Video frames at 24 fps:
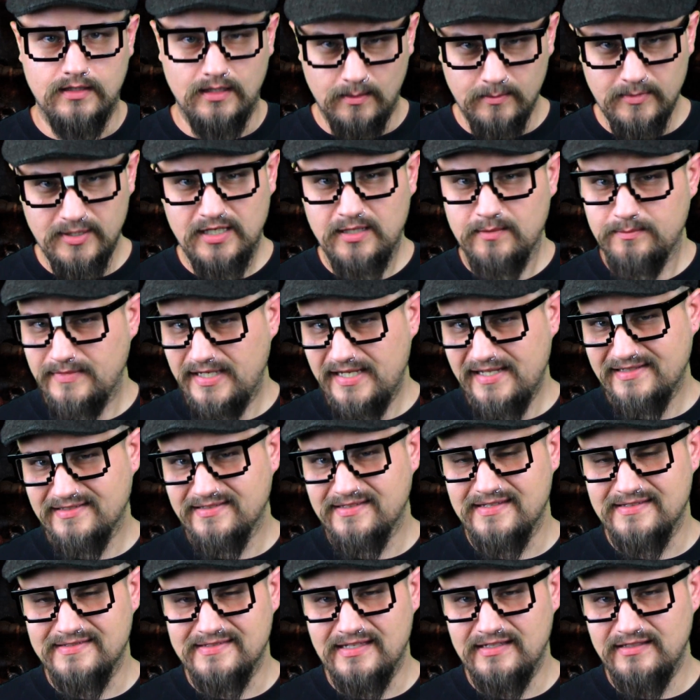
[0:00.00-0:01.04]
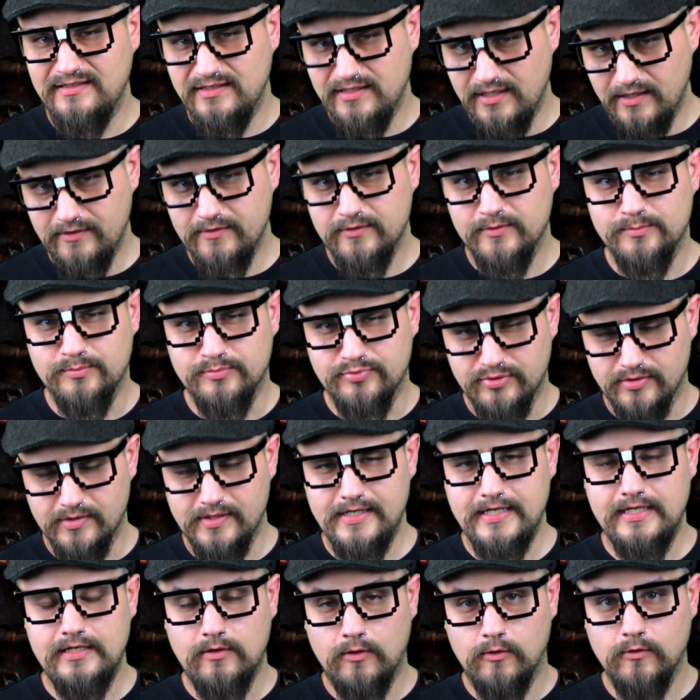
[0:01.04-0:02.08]
Coming up next is another
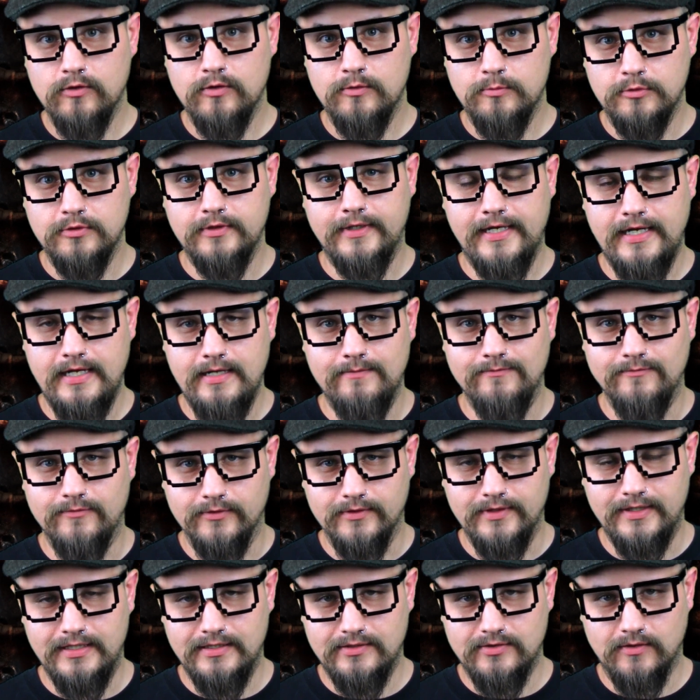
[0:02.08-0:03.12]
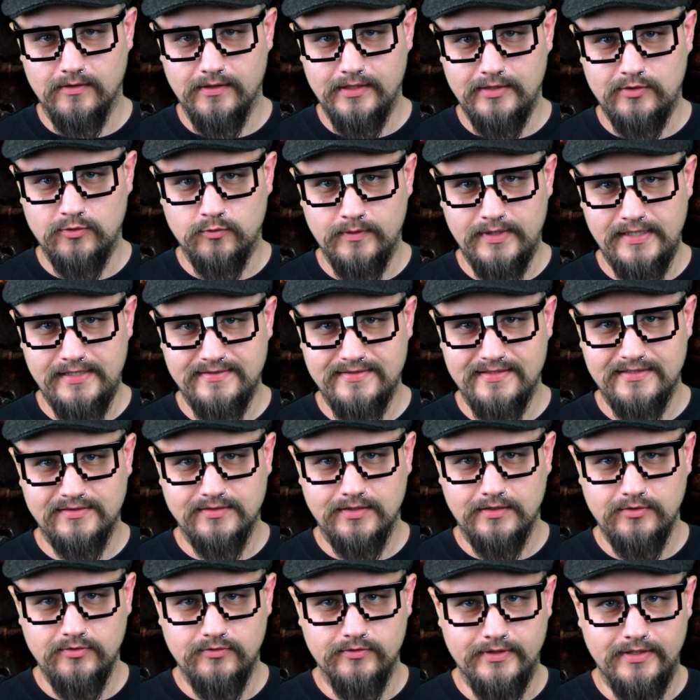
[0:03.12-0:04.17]
pretty horrible game for the Atari
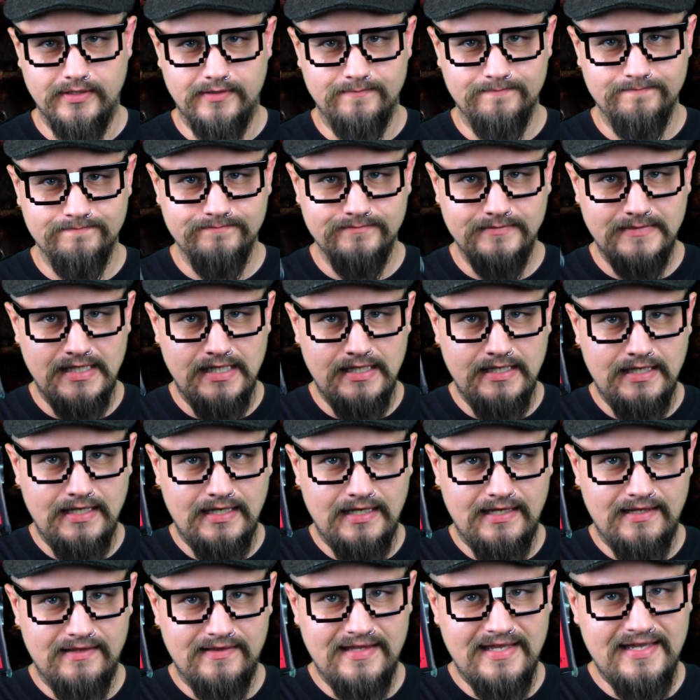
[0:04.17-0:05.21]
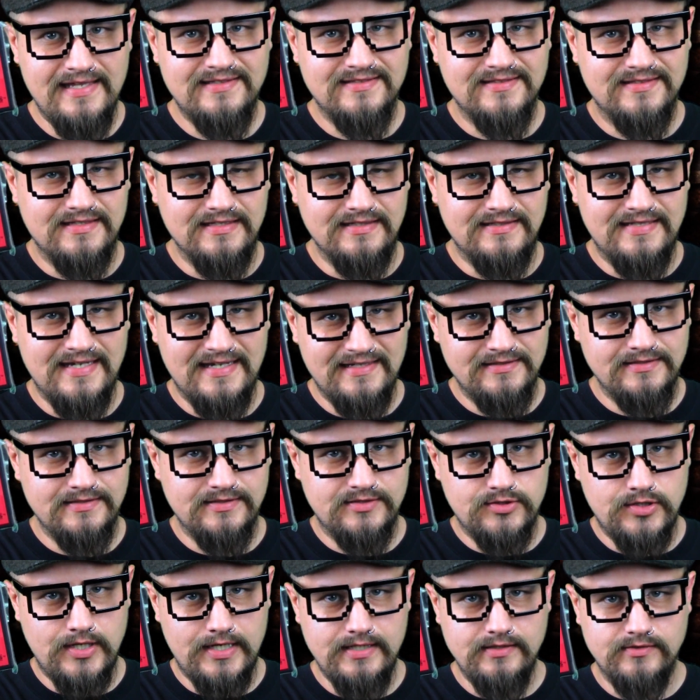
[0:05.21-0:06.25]
2600, and that's the
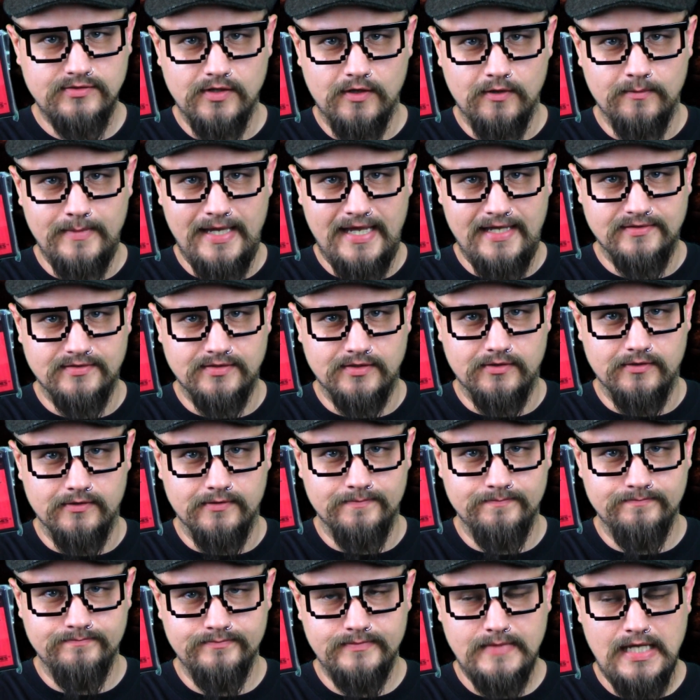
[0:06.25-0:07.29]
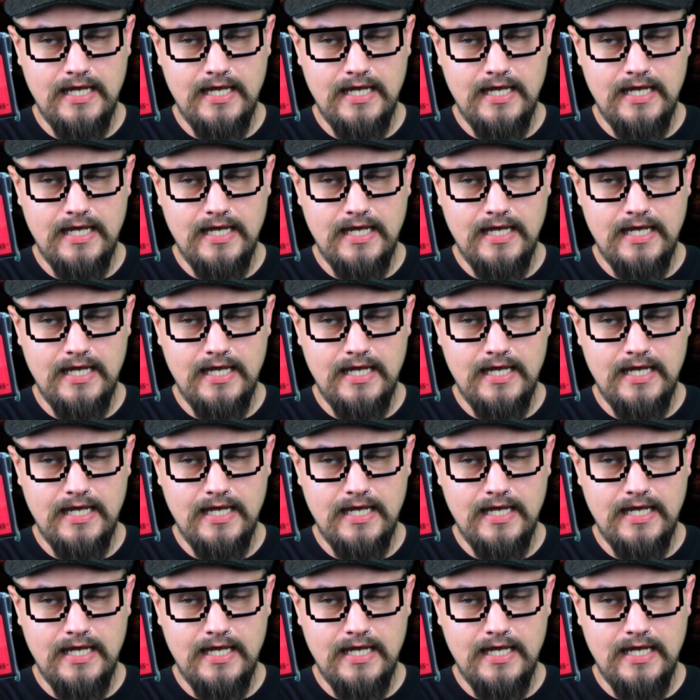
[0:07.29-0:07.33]
Texas Chainsaw Massacre.